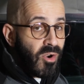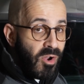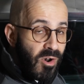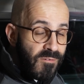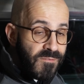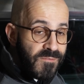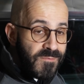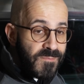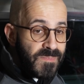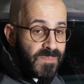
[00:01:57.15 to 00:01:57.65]

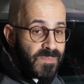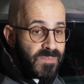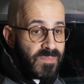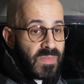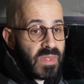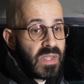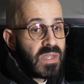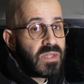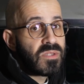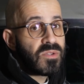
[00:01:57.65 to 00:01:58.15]
off
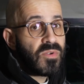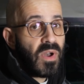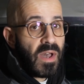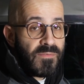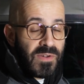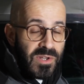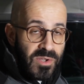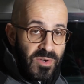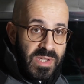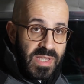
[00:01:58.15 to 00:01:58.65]
to
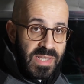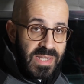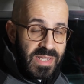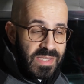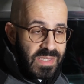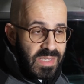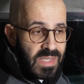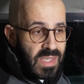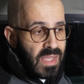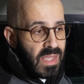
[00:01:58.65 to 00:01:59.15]
have a look in
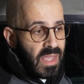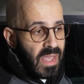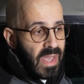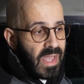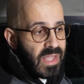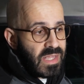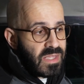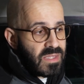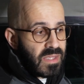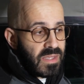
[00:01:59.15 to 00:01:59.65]
it
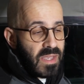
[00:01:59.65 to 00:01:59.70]
and